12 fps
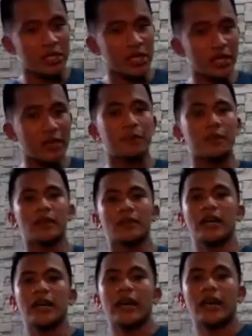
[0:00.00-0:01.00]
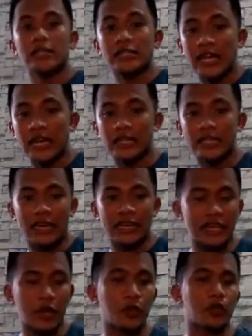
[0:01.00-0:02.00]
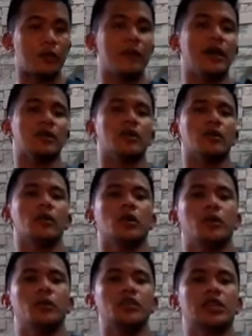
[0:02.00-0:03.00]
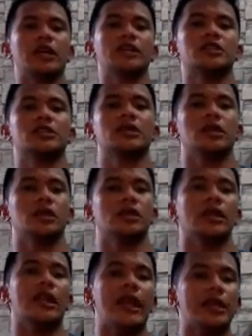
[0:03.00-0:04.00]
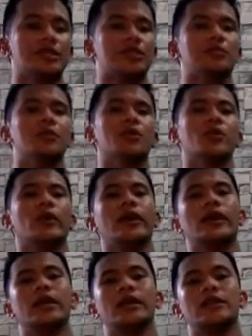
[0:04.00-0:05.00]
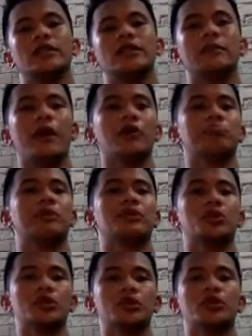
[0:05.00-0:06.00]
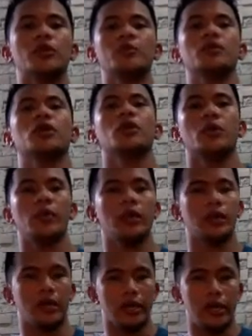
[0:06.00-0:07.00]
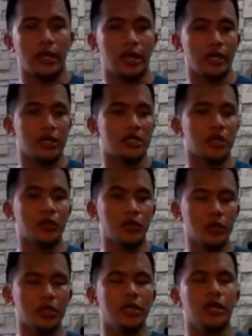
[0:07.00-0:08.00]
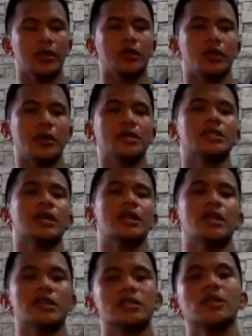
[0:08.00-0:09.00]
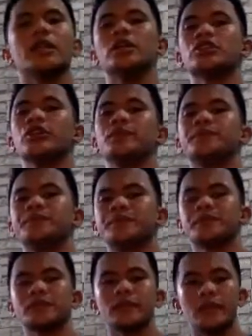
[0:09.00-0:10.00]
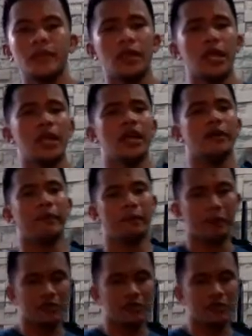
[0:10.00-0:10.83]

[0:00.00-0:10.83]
was it, the South Cotabato, which has the Lake Cebu and the Mount Matutum, where it is a good tourist destination. My